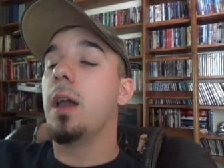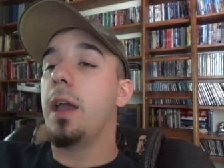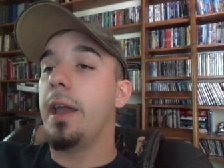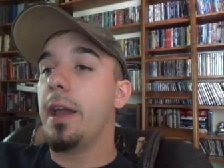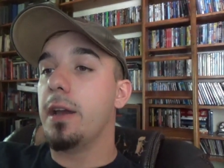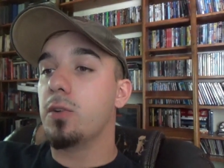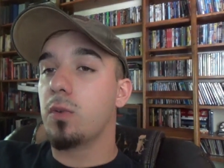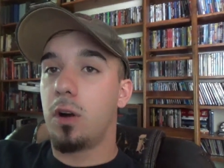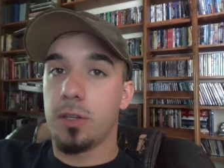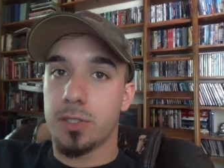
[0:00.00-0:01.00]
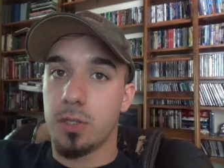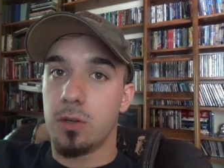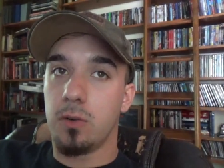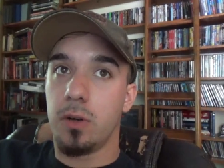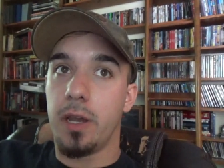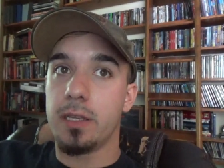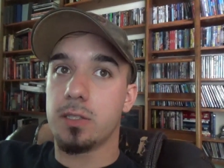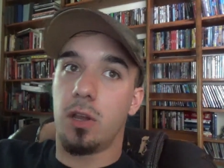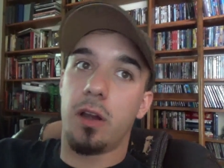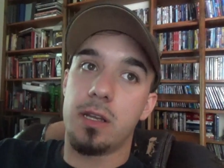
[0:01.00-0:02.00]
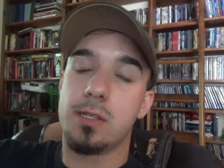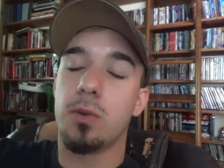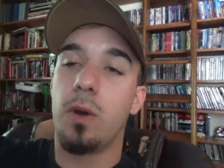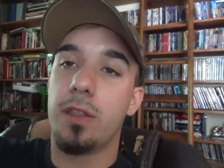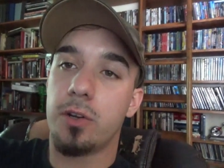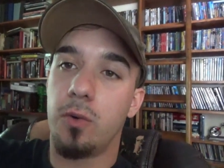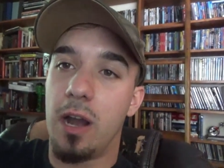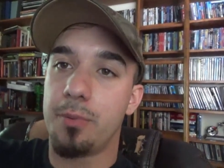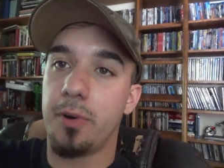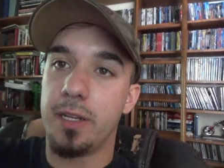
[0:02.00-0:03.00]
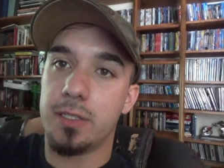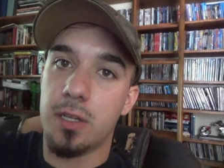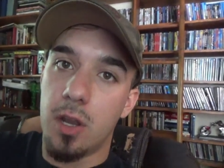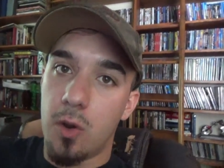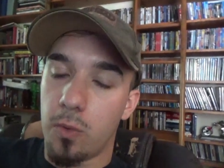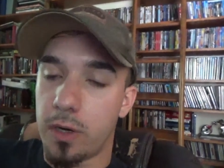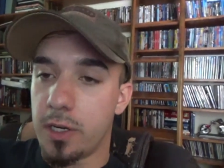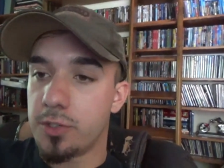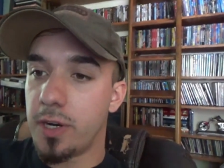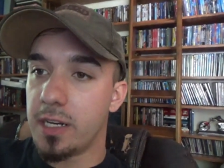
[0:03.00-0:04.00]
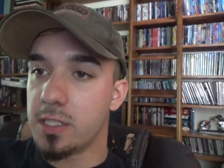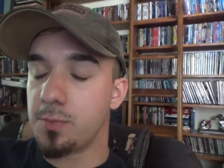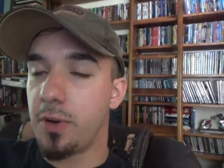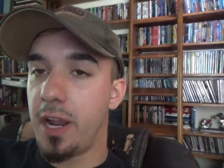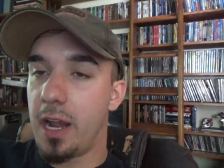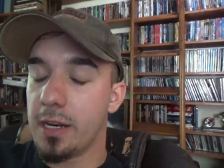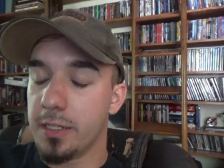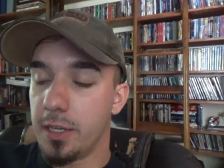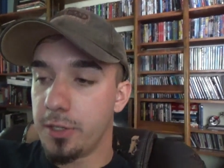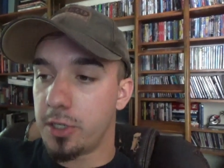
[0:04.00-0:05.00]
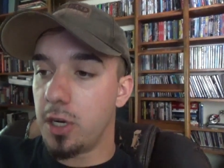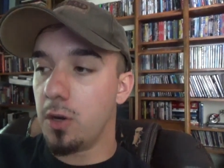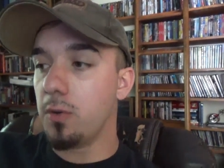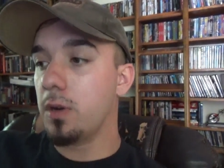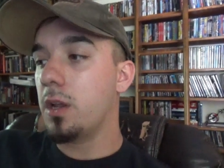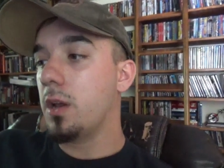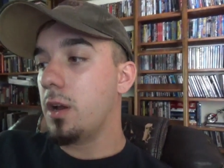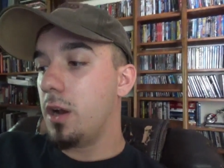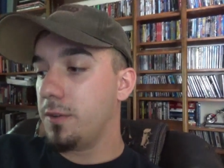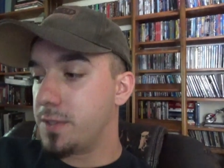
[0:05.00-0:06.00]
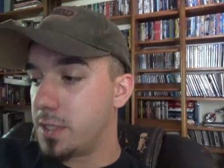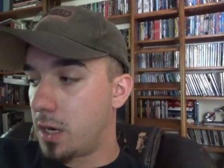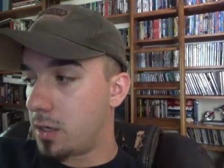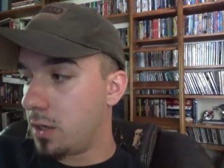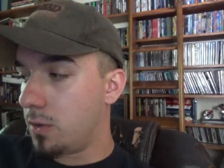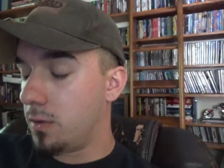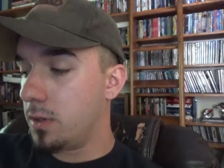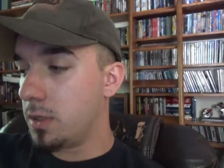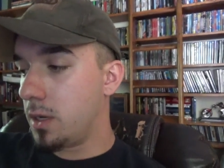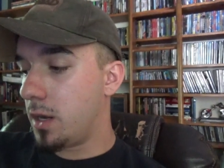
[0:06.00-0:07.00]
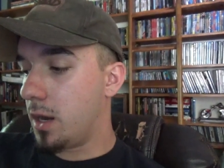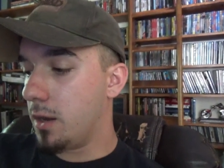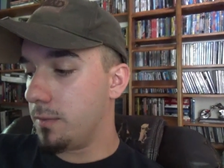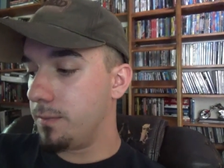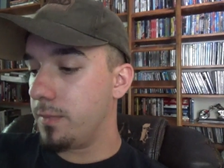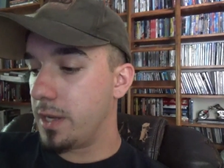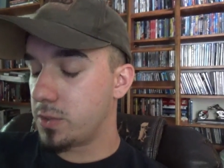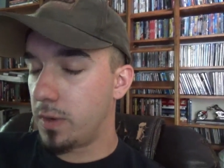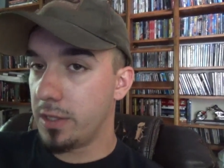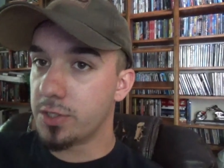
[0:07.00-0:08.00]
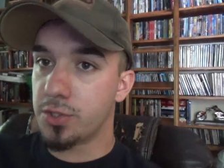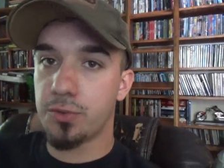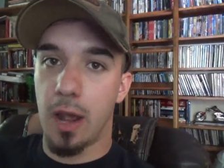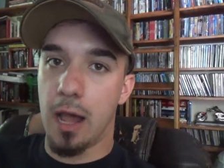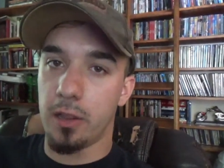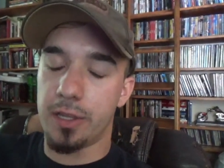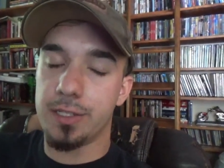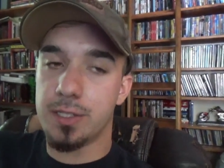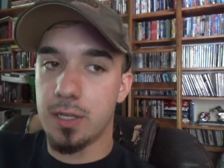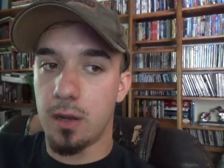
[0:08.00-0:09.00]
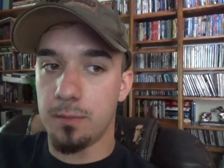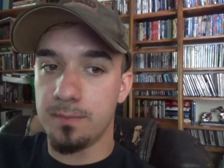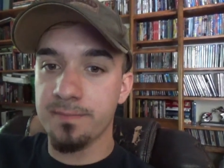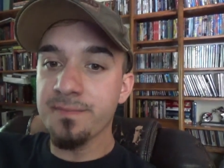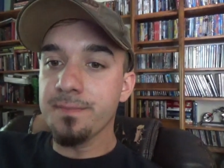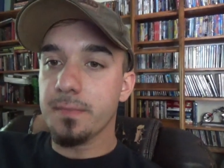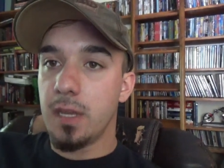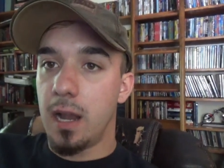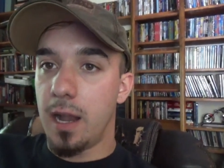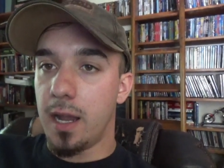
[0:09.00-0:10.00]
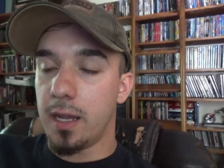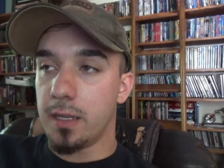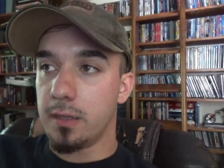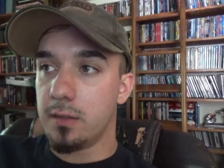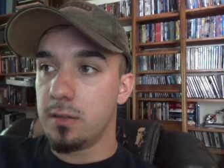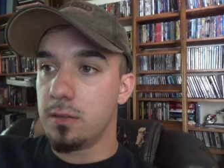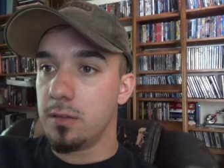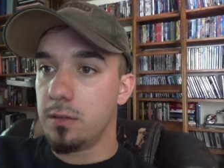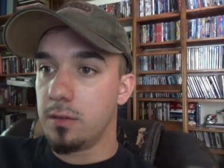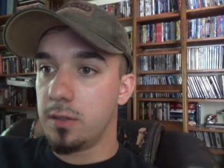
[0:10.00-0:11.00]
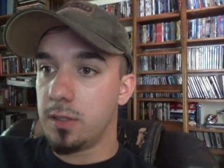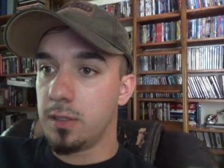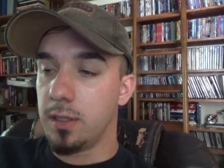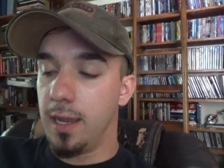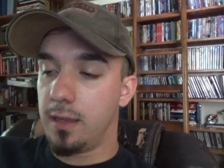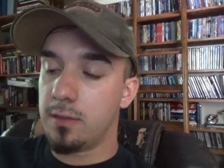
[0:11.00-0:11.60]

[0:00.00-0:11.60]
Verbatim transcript: and we're also, as long as the weather cooperates, we're going to try to spray on another coat of stucco um, as well as trowel in some on like